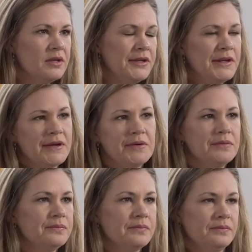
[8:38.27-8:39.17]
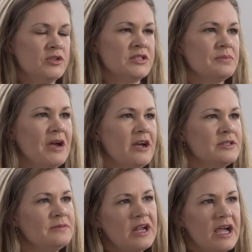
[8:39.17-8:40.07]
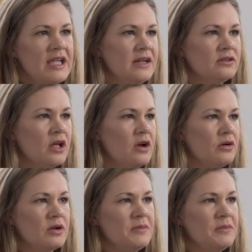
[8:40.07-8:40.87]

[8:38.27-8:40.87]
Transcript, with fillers: you know, just my husband and I eat alone.